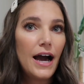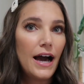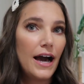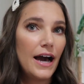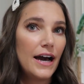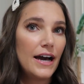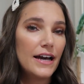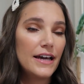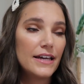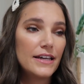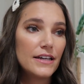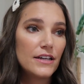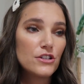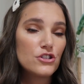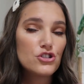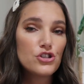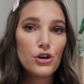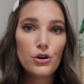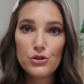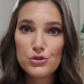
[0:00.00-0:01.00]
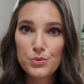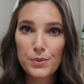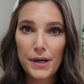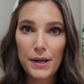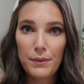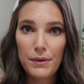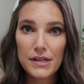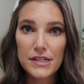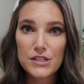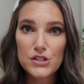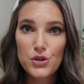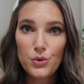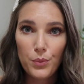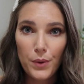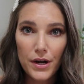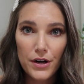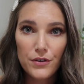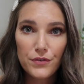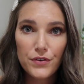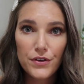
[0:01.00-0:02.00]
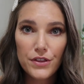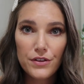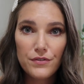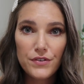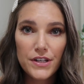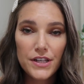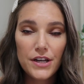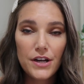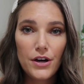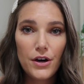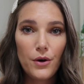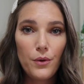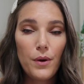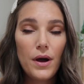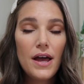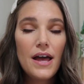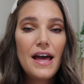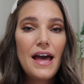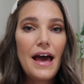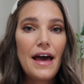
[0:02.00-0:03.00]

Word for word: I chose what I wanted to wear for the video.